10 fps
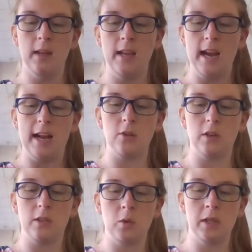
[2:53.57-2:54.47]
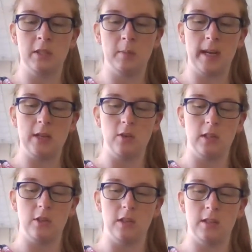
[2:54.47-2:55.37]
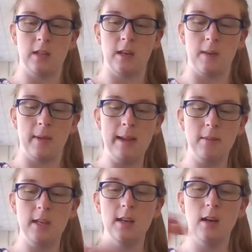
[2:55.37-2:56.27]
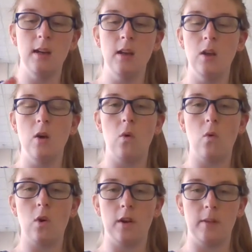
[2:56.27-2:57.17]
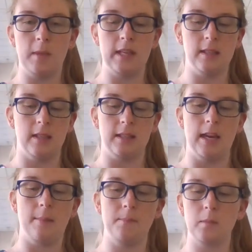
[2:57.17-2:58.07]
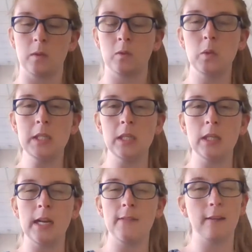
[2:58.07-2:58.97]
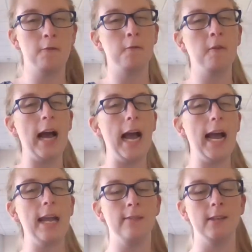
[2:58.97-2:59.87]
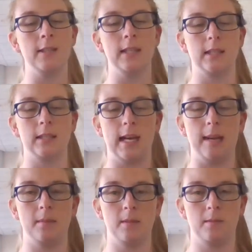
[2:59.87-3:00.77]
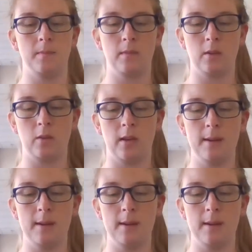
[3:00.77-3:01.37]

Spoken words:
And you can twist by using just the pipe cleaner or the piece on the top. Twist it around like 5 or 6 times. Okay.